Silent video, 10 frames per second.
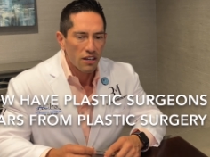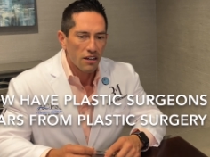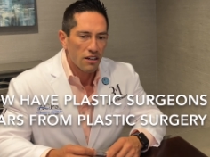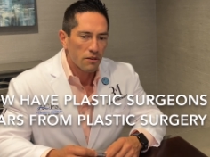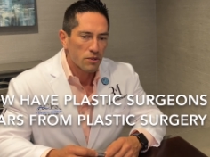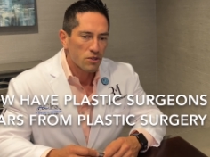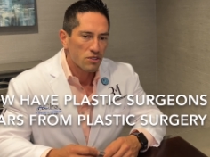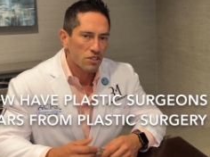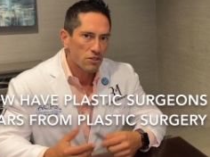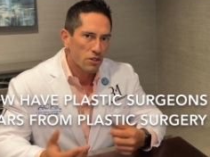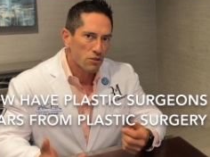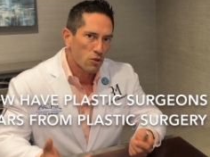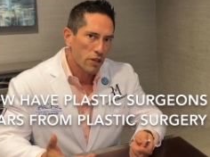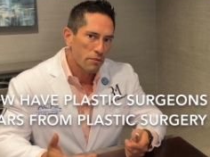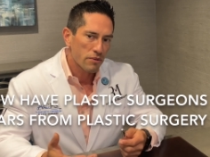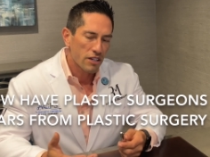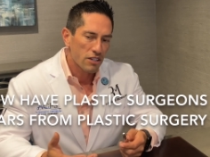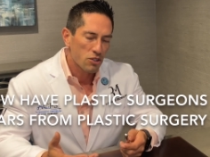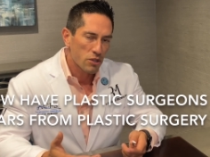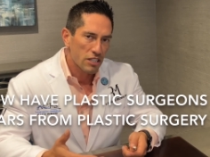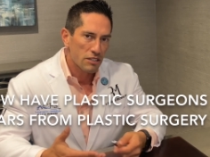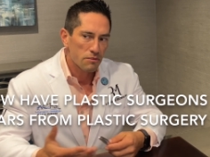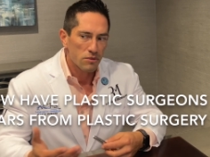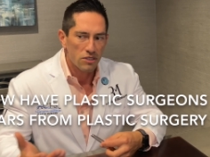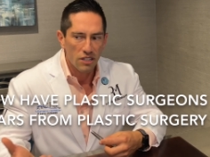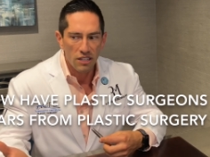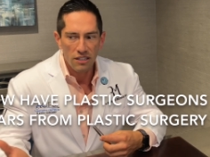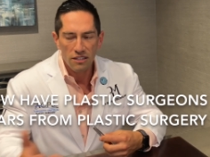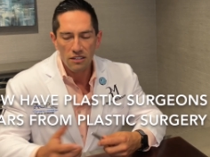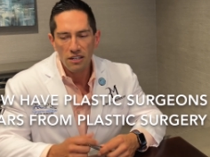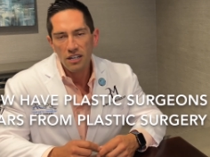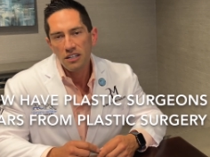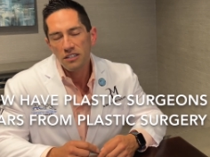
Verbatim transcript: Um, we start silicone oil, uh, creams and uh,